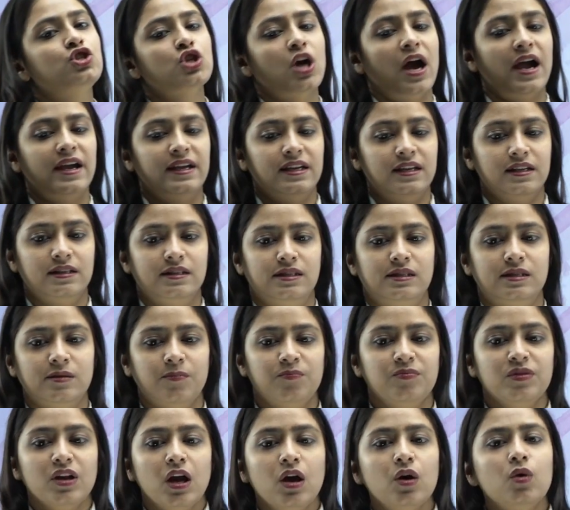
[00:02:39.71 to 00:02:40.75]
giants
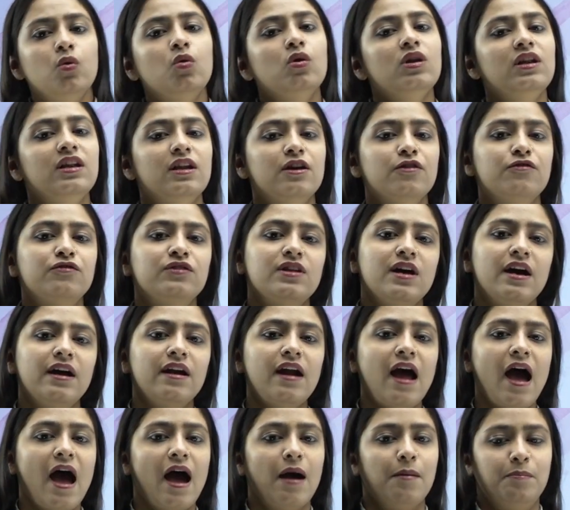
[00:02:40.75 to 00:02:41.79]
who live there
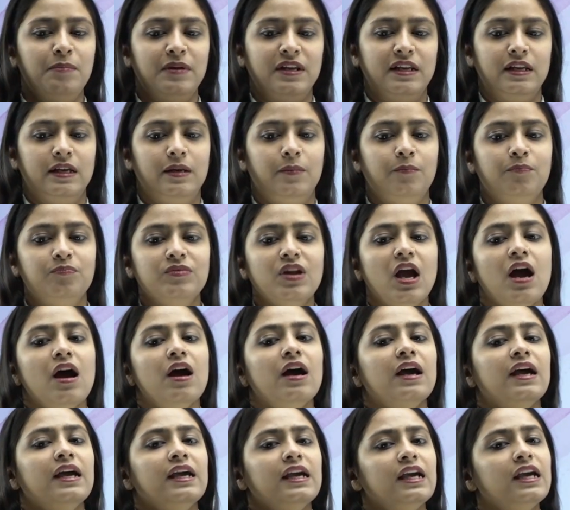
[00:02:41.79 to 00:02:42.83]
happily.
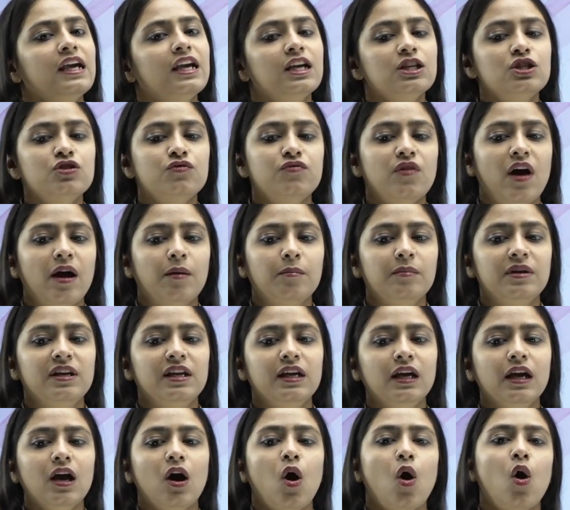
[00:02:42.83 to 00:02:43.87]
Each
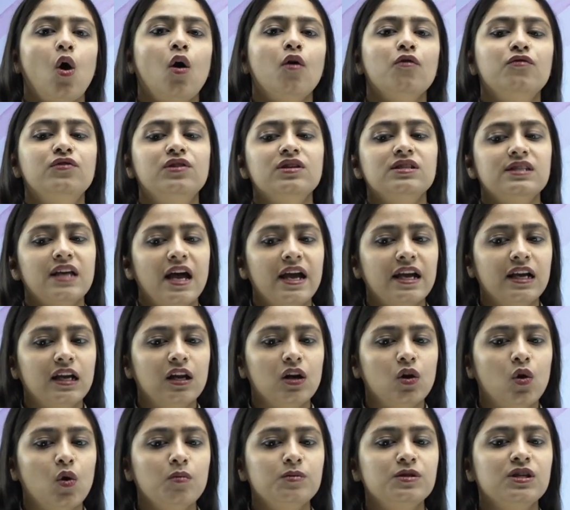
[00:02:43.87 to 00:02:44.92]
family of the
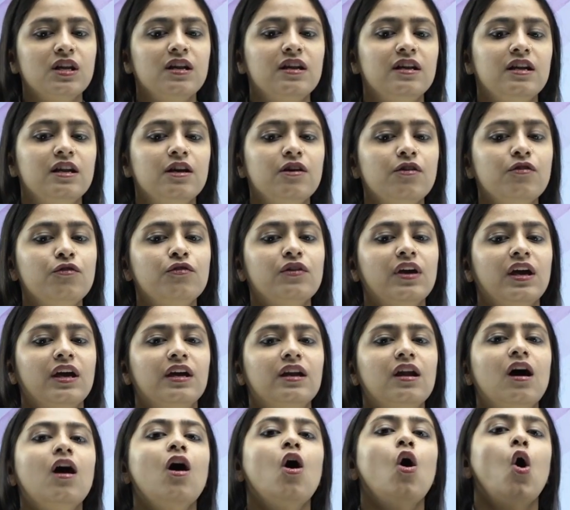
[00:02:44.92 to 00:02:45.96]
Cyclopes live
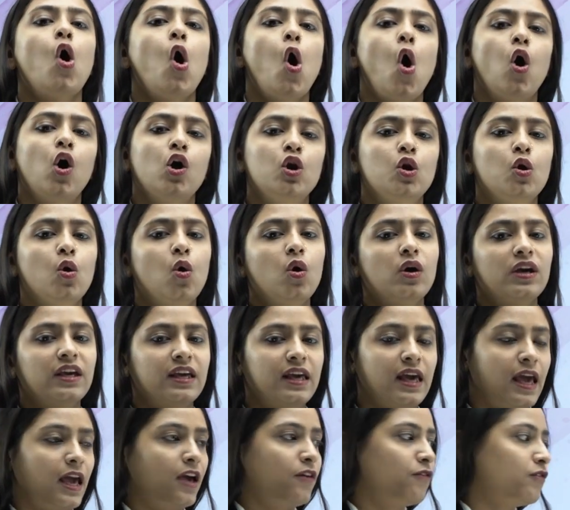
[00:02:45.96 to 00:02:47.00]
in a hollow
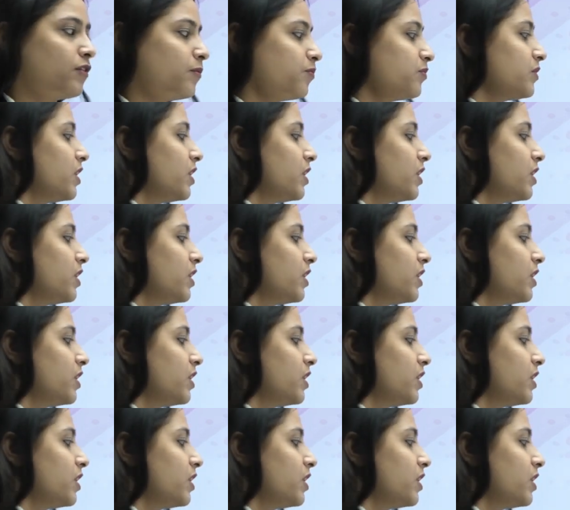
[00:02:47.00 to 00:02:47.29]
cave.